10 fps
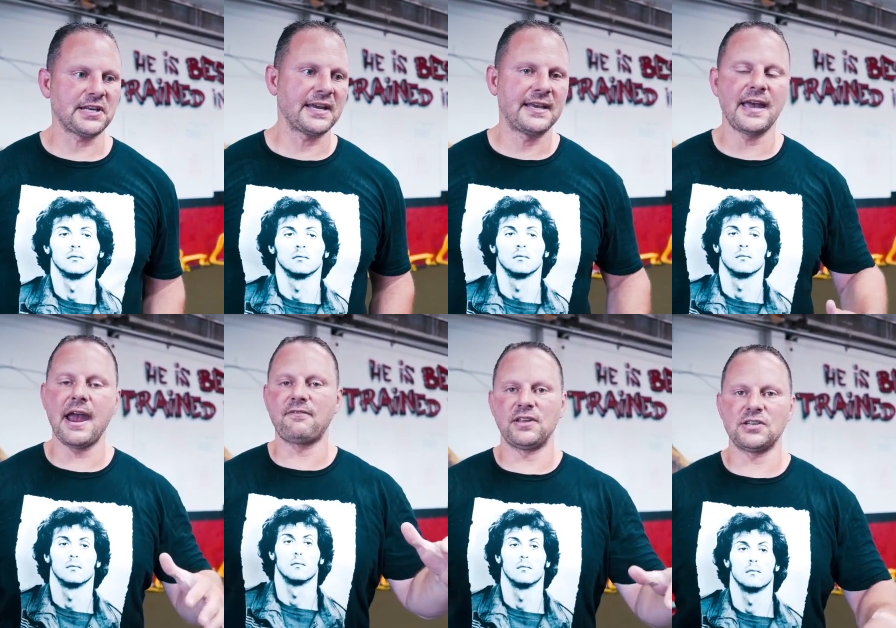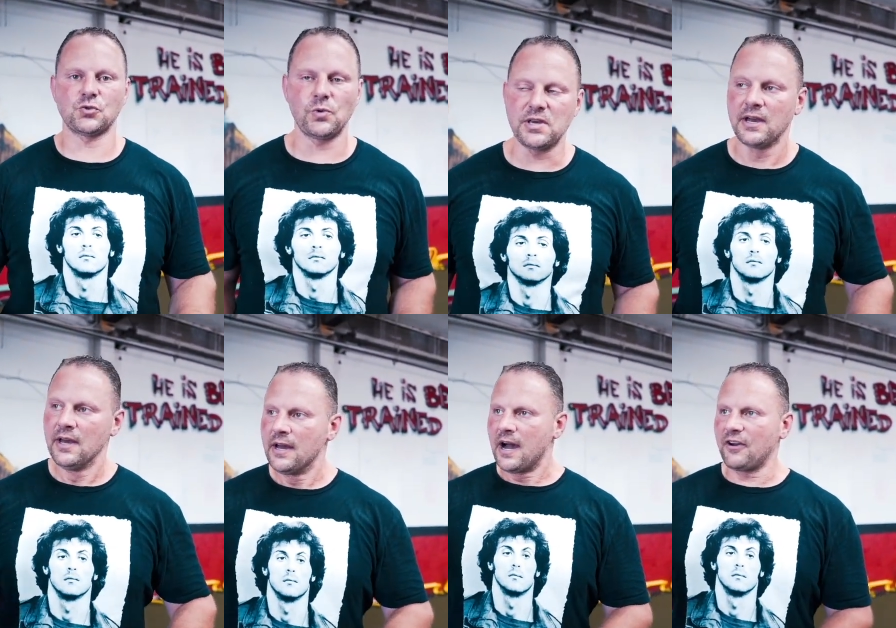Speaker 1: like everything is weak.
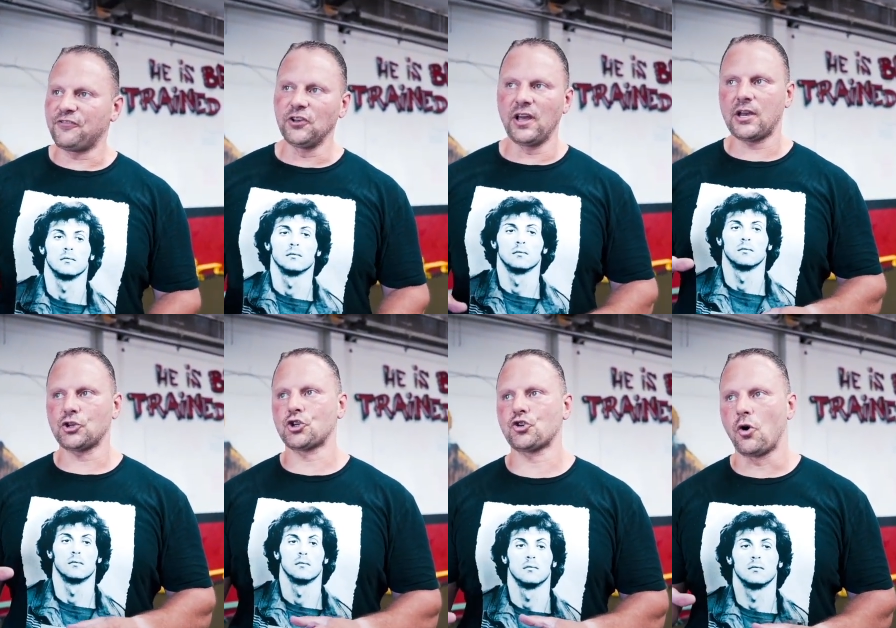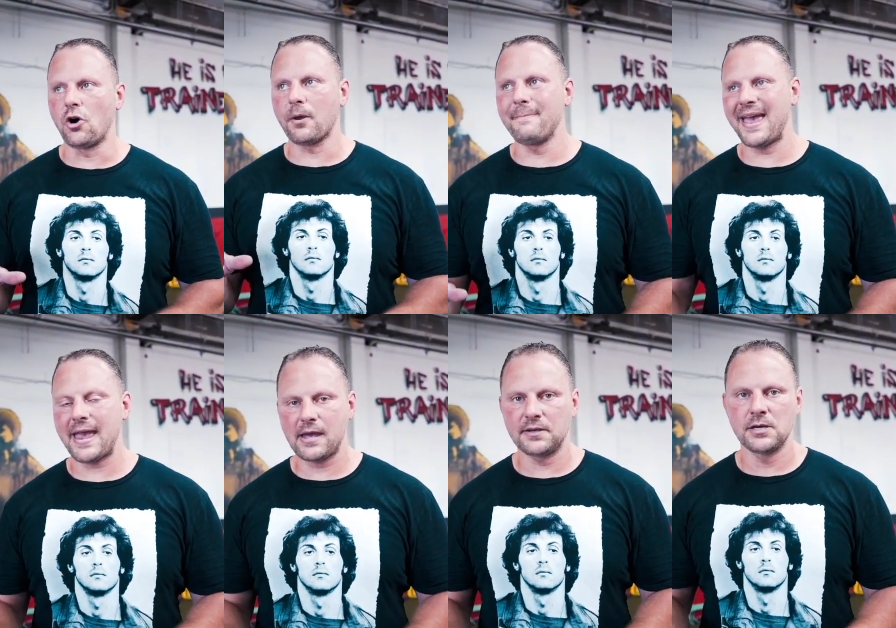I feel like a strong
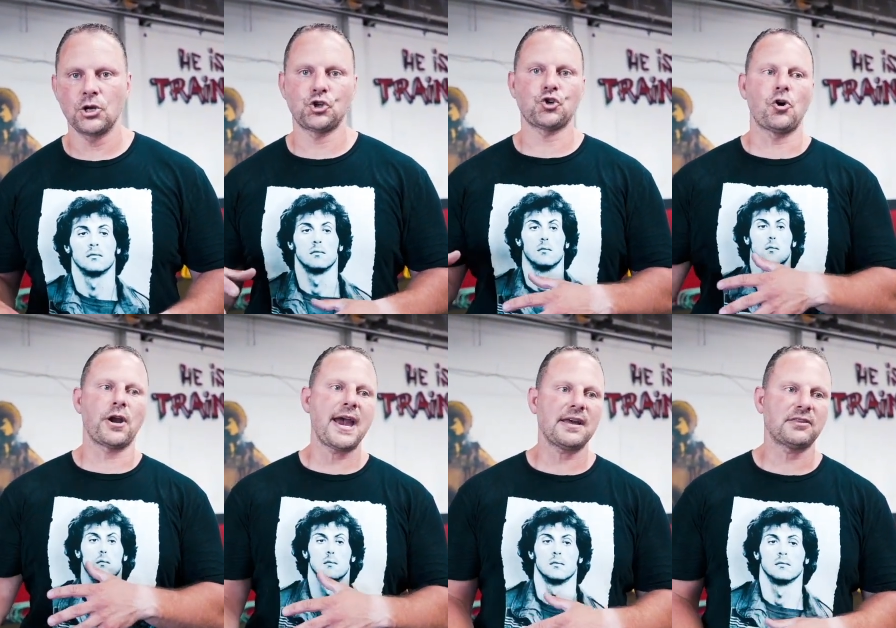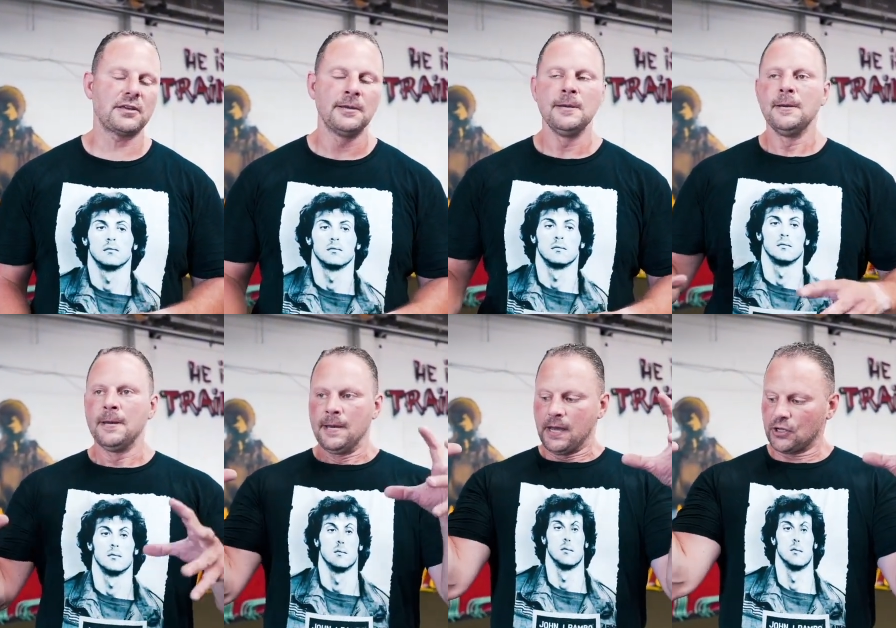man, a strong athlete,
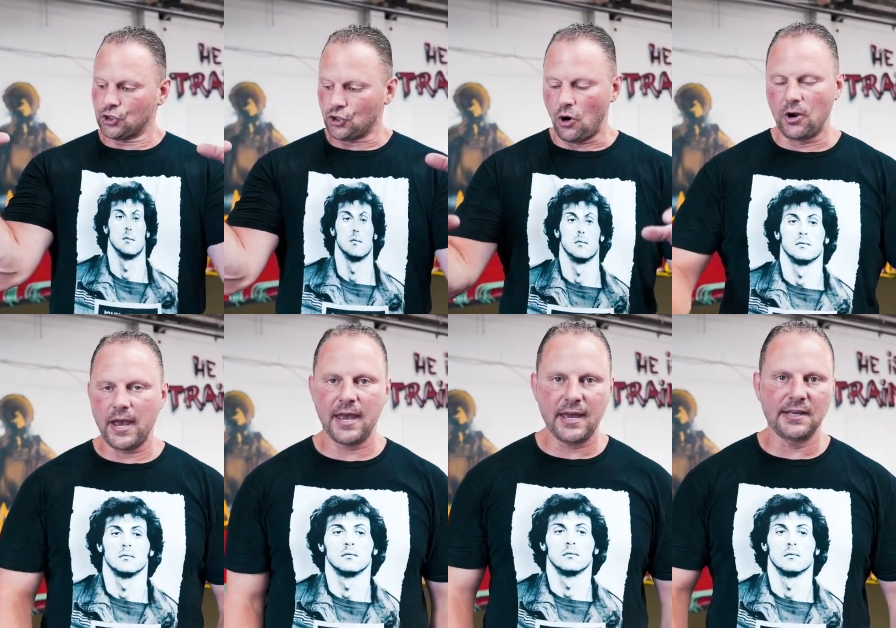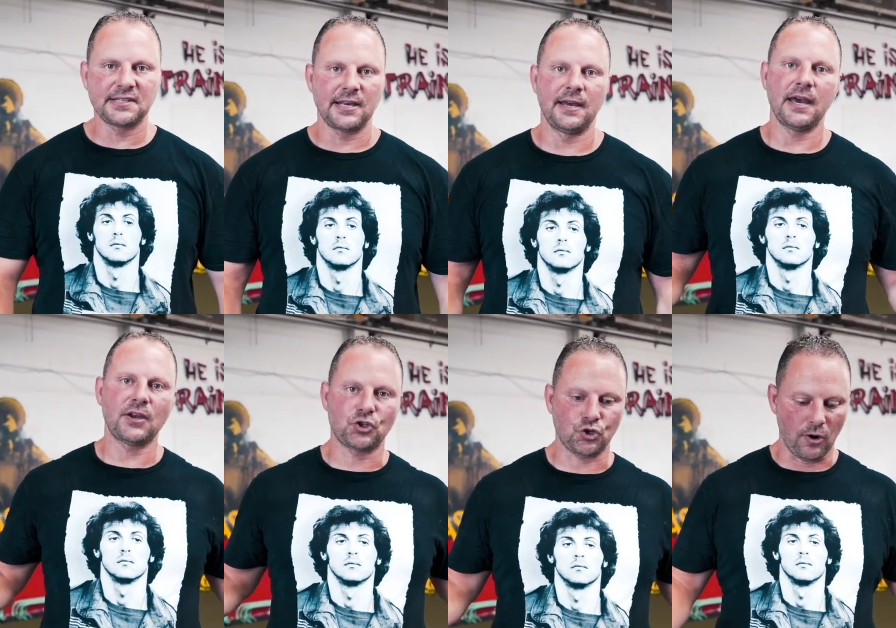has strong hands and
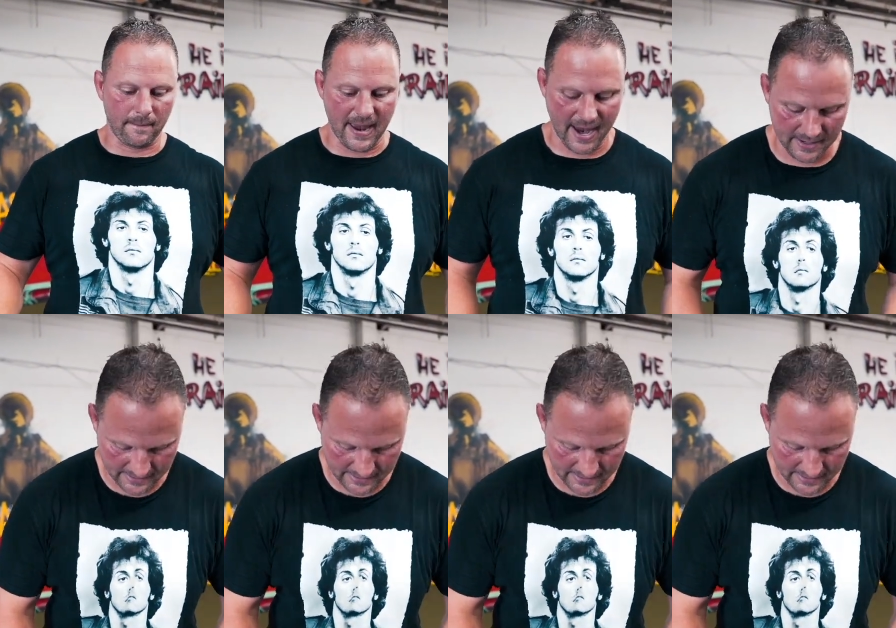a strong back.